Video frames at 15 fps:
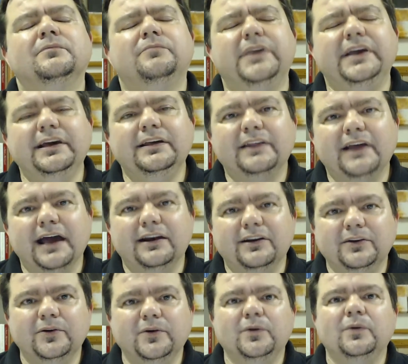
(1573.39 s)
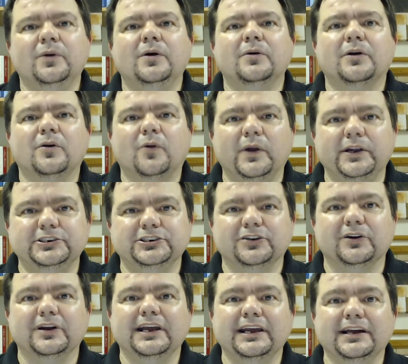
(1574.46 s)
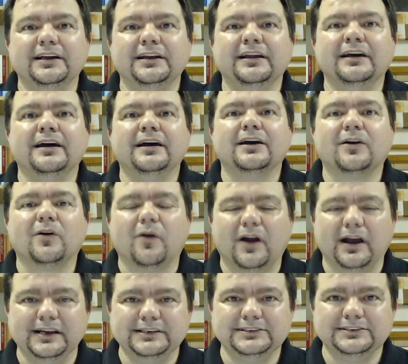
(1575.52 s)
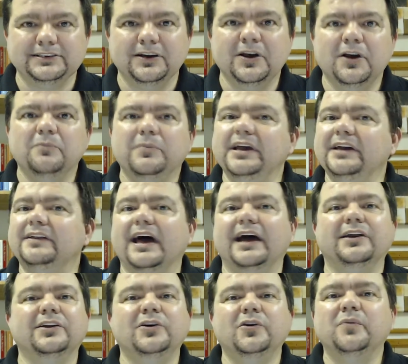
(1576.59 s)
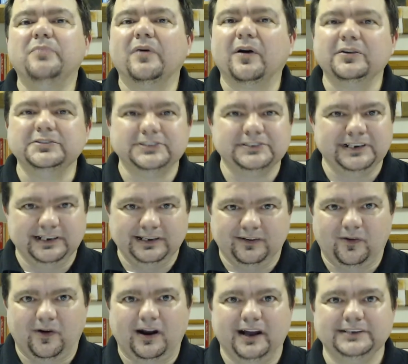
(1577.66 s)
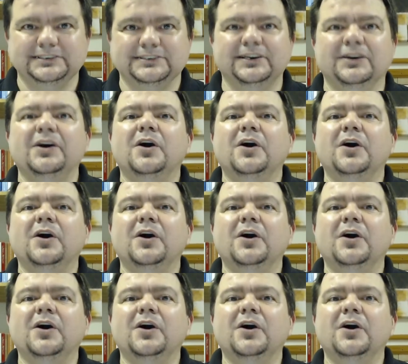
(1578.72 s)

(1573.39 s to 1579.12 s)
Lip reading: Be that new creature in Christ. Be that new person in Christ.